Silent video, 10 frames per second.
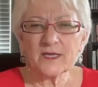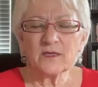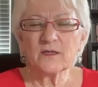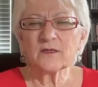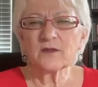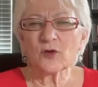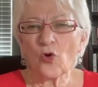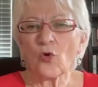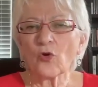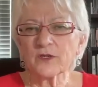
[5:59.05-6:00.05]
in the
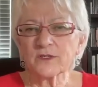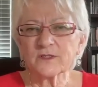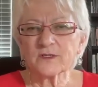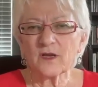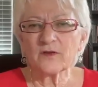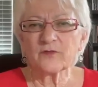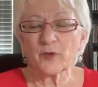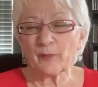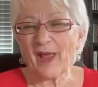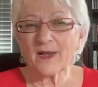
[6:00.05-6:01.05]
court of
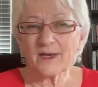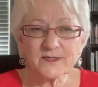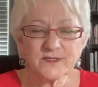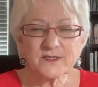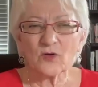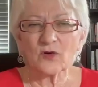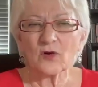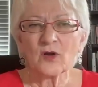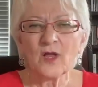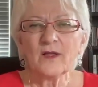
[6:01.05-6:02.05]
the palace,
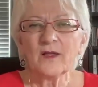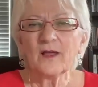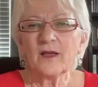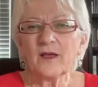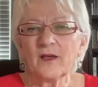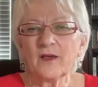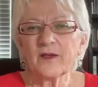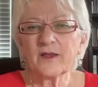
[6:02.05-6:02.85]
or uh,